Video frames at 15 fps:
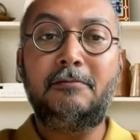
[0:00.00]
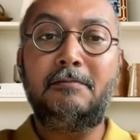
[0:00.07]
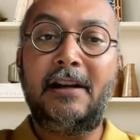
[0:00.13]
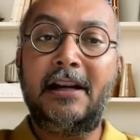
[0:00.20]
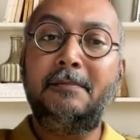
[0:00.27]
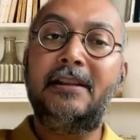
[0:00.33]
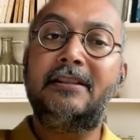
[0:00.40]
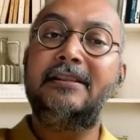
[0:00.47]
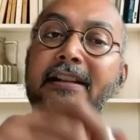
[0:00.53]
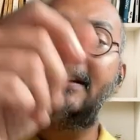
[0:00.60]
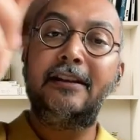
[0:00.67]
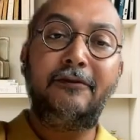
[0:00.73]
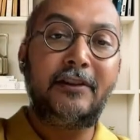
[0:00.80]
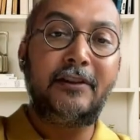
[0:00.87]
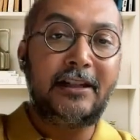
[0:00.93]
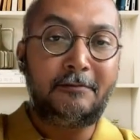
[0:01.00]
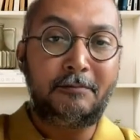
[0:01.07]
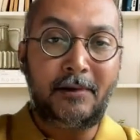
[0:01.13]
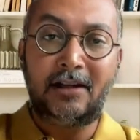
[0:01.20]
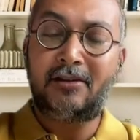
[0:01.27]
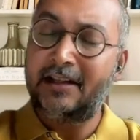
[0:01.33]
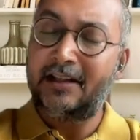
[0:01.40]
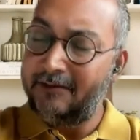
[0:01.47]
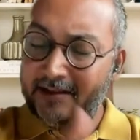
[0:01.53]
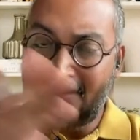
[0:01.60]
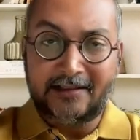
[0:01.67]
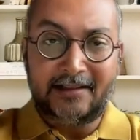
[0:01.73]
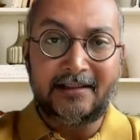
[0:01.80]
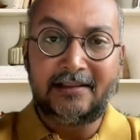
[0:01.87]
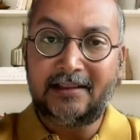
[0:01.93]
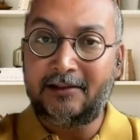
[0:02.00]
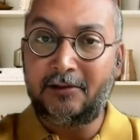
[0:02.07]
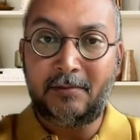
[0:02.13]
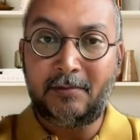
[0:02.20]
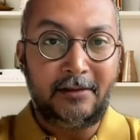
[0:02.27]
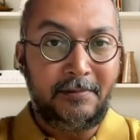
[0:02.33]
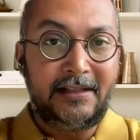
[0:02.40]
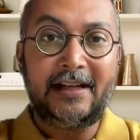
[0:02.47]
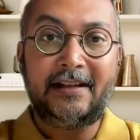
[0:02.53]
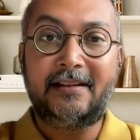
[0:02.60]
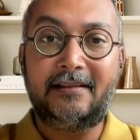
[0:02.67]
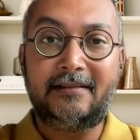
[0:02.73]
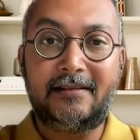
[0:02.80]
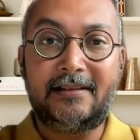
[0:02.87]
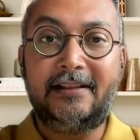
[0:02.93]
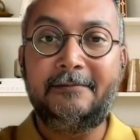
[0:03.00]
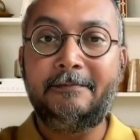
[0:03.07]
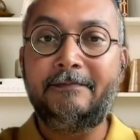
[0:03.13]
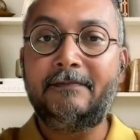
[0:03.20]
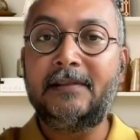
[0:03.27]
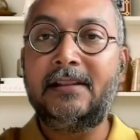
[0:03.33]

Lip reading: Which might be a significant part, or even currently you might be getting, right?